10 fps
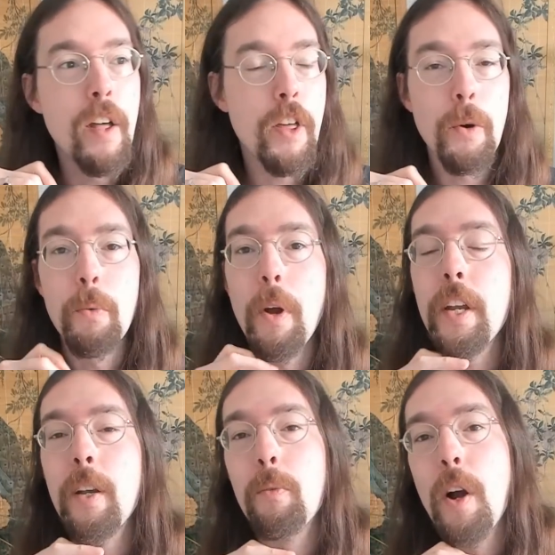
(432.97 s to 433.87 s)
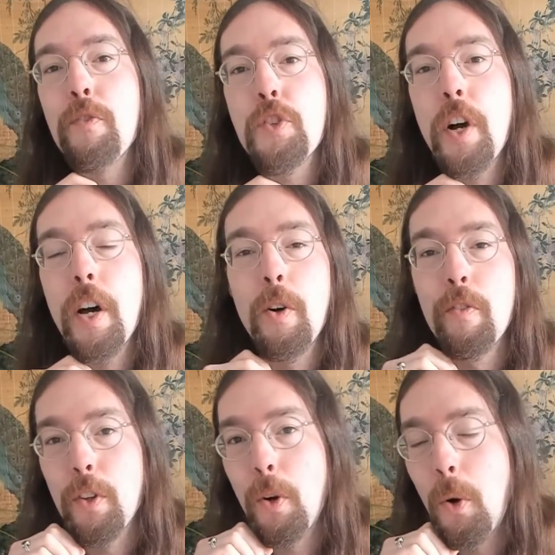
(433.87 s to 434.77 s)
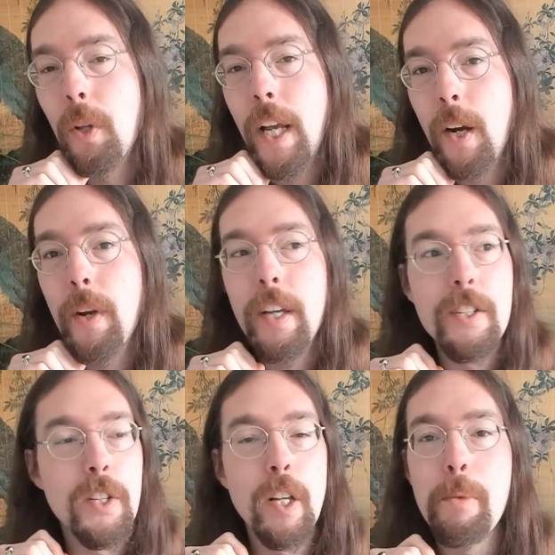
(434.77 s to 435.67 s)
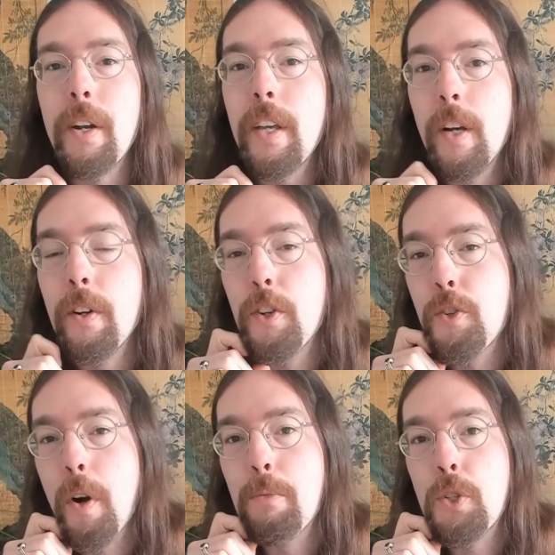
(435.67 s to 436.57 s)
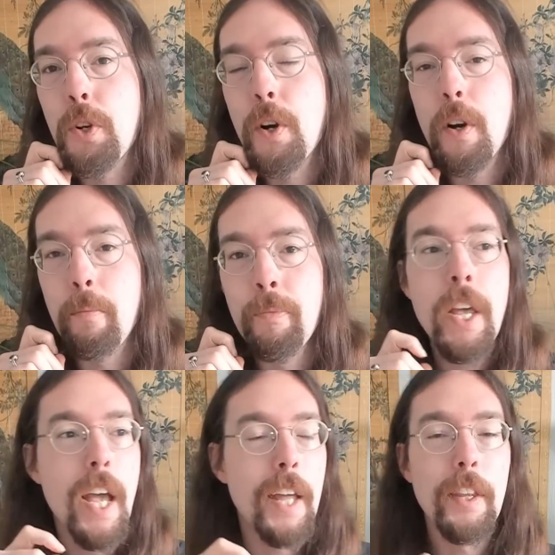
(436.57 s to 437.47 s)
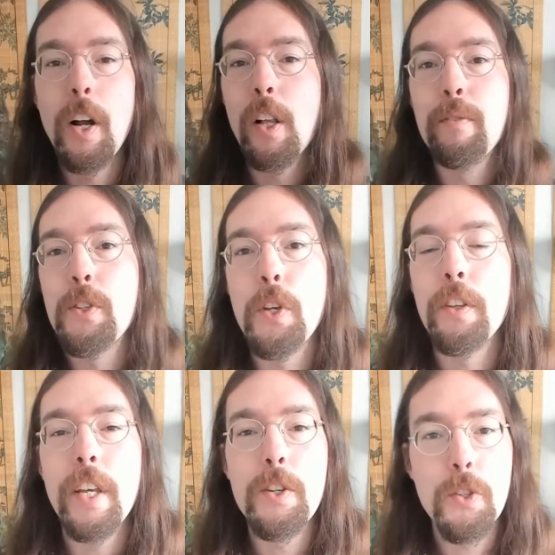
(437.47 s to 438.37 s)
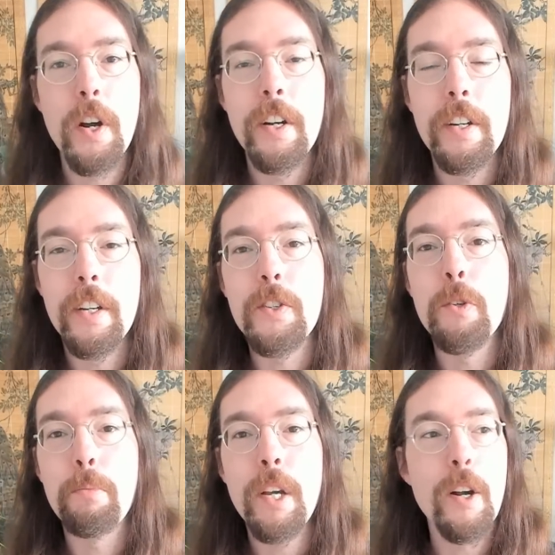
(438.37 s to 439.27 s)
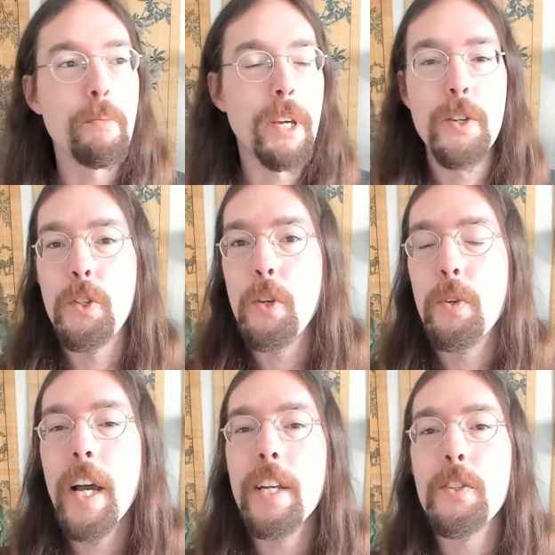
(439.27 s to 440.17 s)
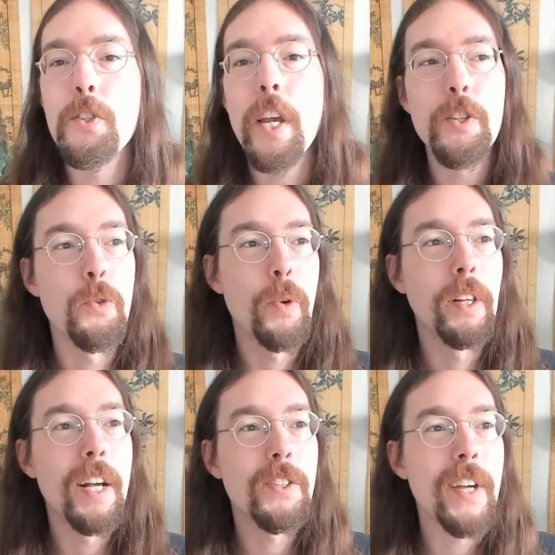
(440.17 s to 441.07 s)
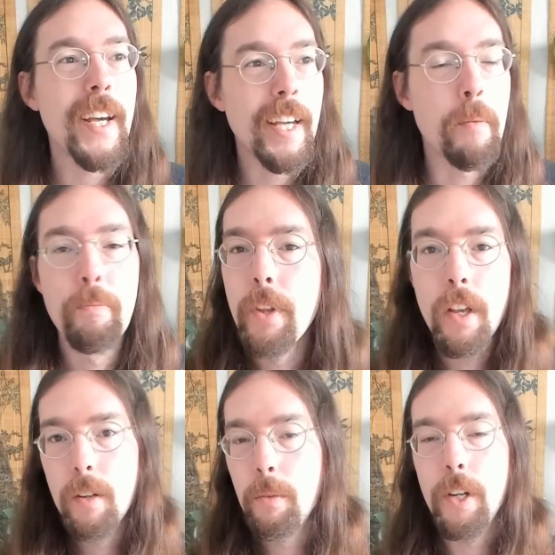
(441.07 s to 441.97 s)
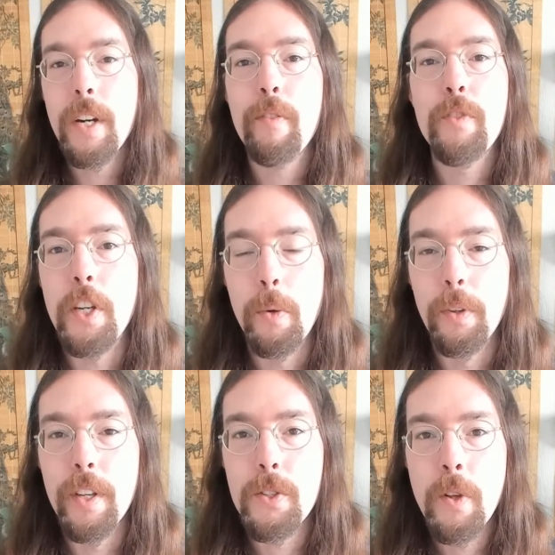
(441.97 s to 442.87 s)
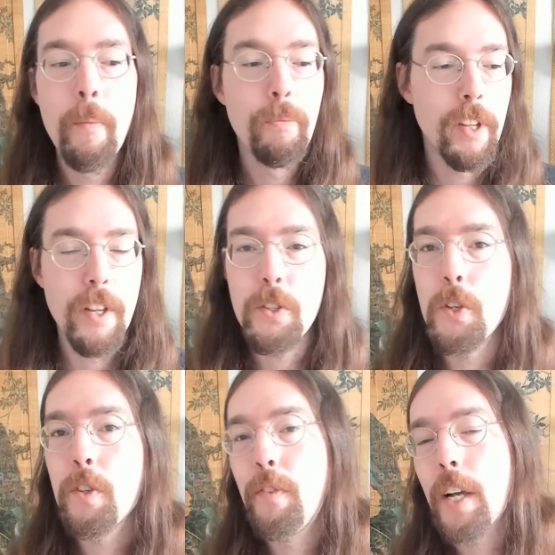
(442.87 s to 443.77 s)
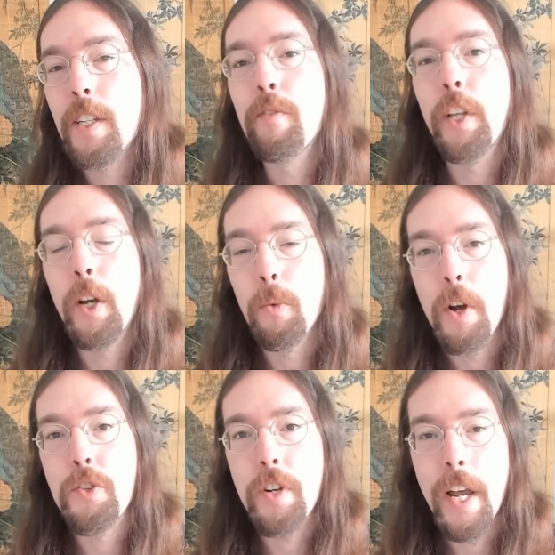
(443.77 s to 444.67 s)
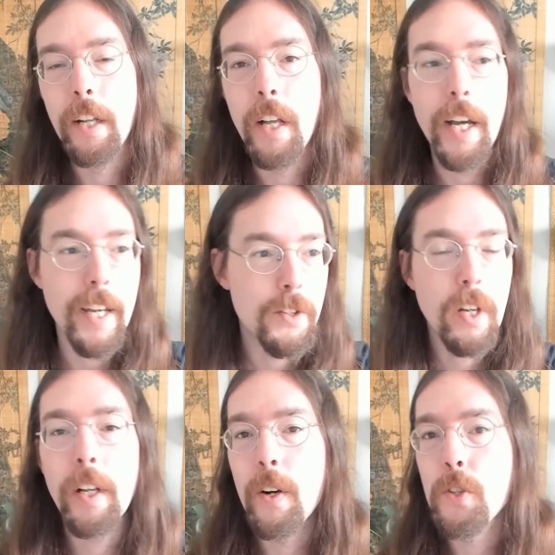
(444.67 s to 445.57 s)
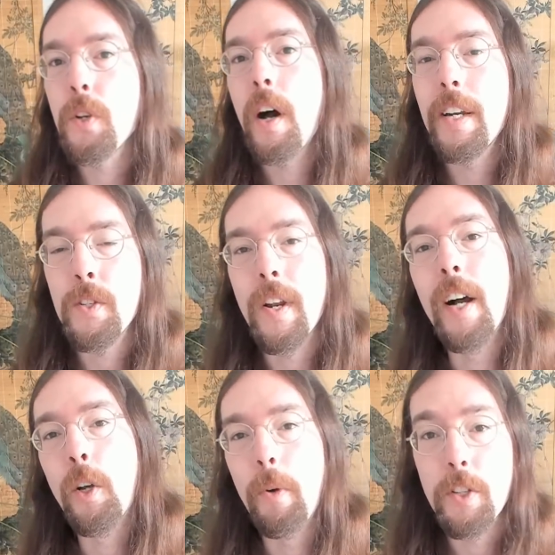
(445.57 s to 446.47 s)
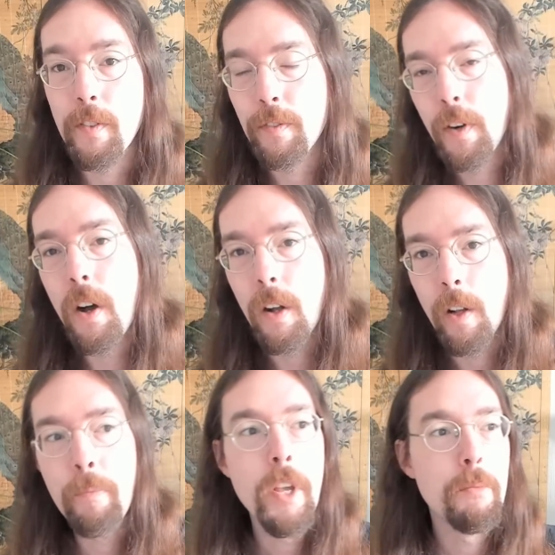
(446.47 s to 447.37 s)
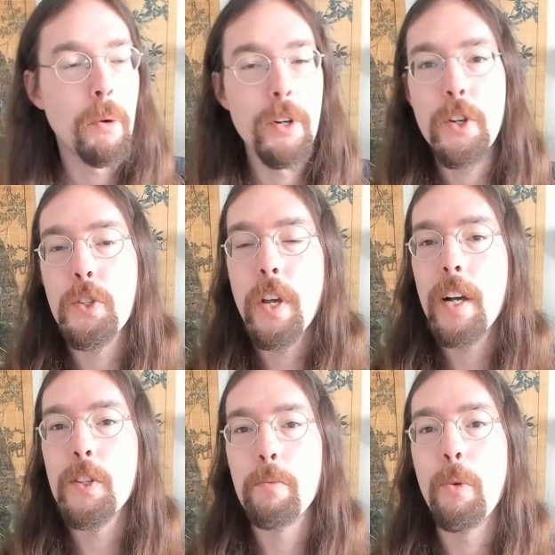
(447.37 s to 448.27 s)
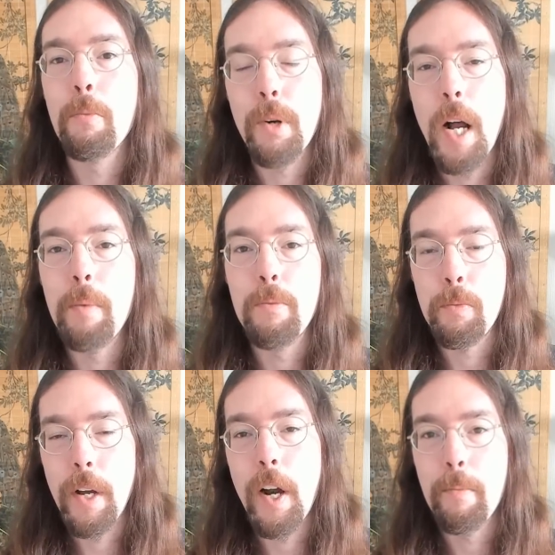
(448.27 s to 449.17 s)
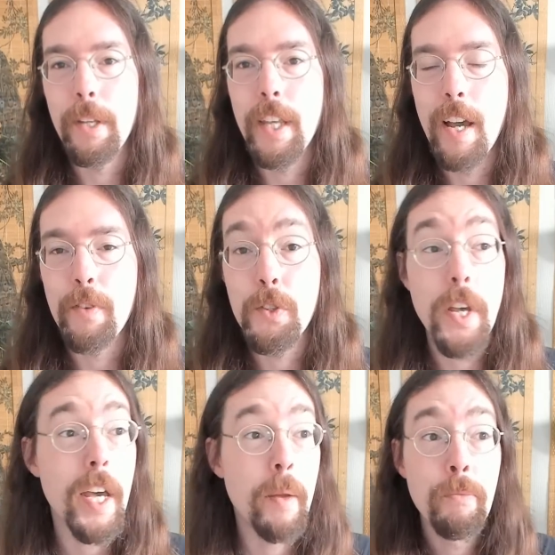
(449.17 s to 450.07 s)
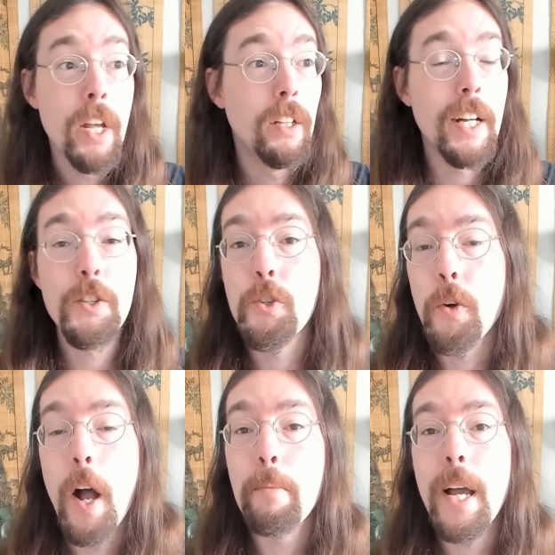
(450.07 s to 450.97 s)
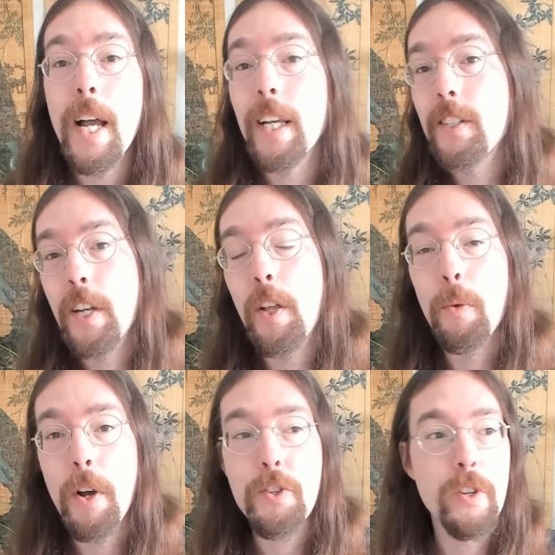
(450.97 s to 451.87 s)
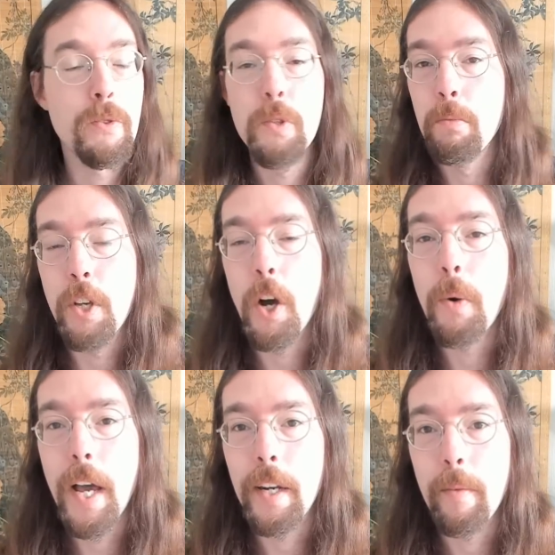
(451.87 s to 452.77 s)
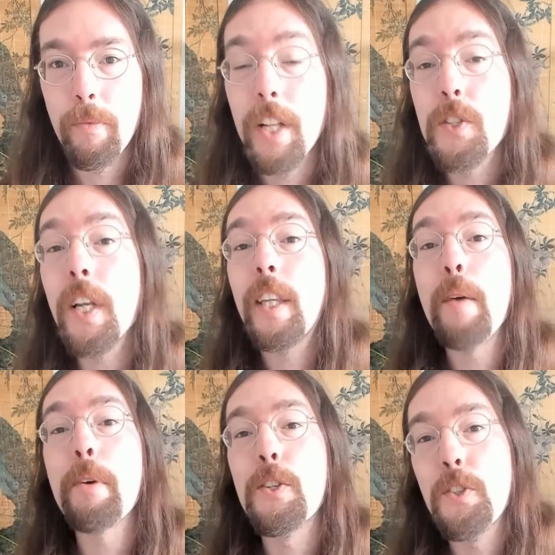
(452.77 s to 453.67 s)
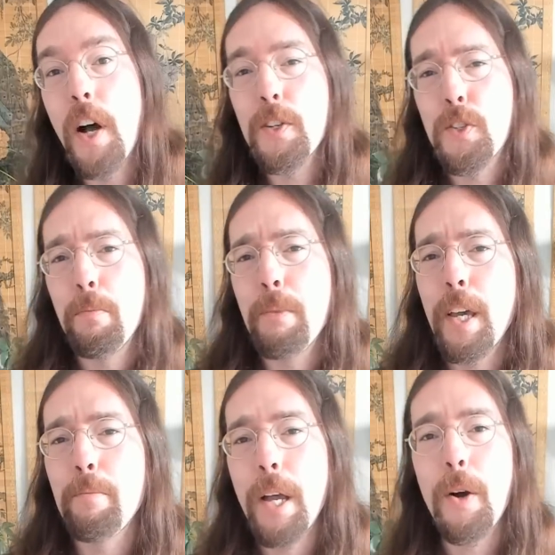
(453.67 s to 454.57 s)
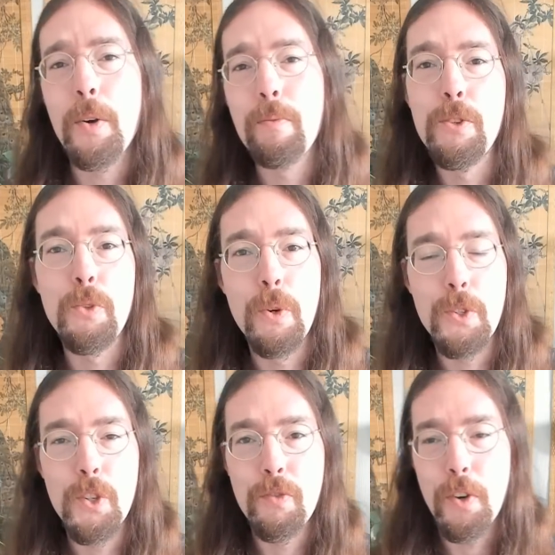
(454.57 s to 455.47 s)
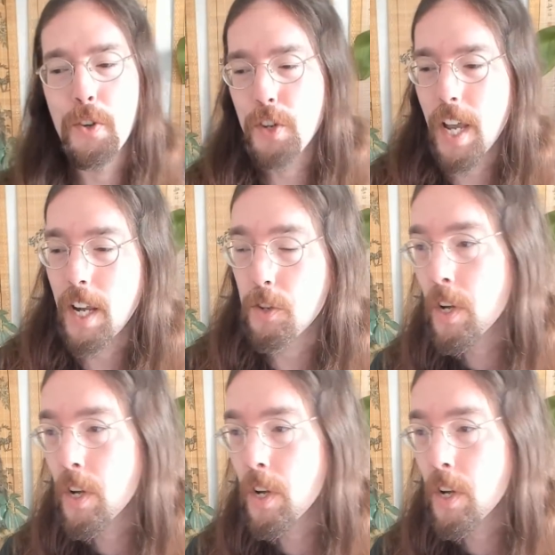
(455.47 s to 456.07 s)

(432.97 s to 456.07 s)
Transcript: They were running roughshod over the whole area until about a year into Trump's term, and then all of a sudden they started to disappear because the United States realized, hey, we don't have to deal with this. This is effectively a Russian ally. It's clear Assad is not going to fall, but we're just causing more problems by arming the FSA. Let's draw back and tell the Russians, go at it. Let's let them exhaust some manpower and resources for a change.